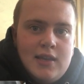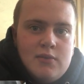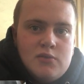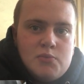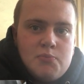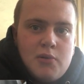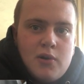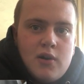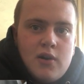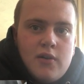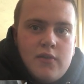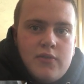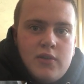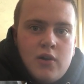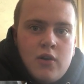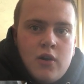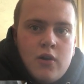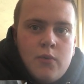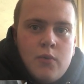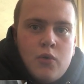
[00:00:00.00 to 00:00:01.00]
He was part of the
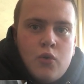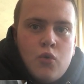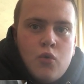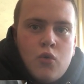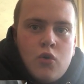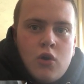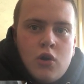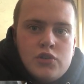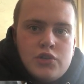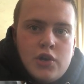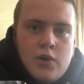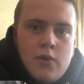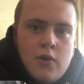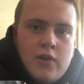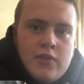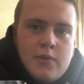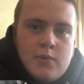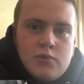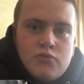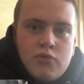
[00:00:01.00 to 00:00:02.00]
Iowa Hawkeyes
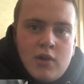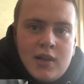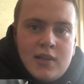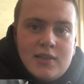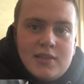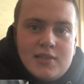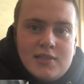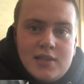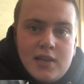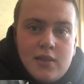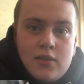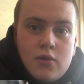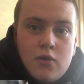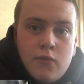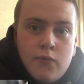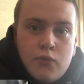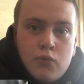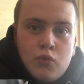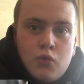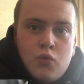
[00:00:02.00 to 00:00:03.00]
O-line that was ranked 6th
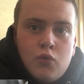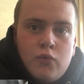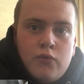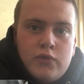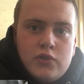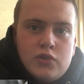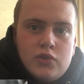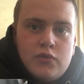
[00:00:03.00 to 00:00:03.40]
overall